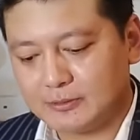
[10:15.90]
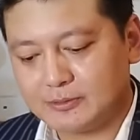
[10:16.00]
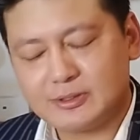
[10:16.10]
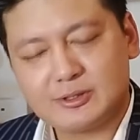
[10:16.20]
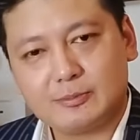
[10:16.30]

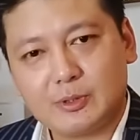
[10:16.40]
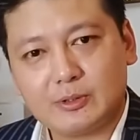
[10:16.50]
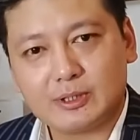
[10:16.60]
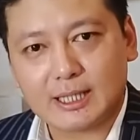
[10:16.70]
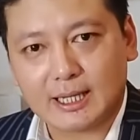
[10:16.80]

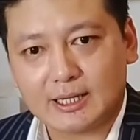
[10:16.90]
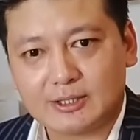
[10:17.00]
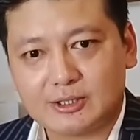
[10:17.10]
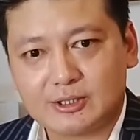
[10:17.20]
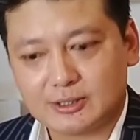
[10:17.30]
distributed
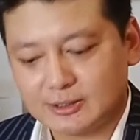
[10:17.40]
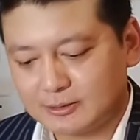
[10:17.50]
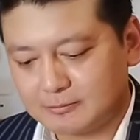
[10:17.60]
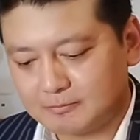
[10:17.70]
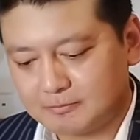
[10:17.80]
cash,
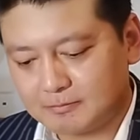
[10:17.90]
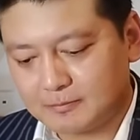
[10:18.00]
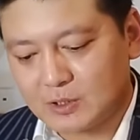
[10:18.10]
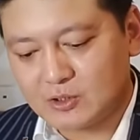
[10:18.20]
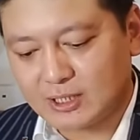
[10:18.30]

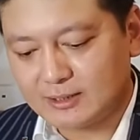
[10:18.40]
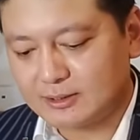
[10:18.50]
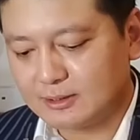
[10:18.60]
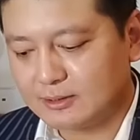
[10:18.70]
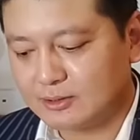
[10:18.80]

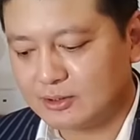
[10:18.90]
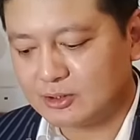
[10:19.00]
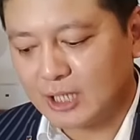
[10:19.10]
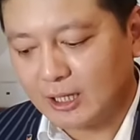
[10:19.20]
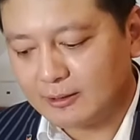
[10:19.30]
utensils,
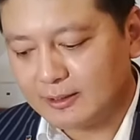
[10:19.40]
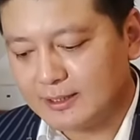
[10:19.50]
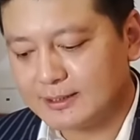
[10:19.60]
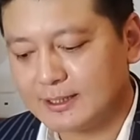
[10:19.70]
saris,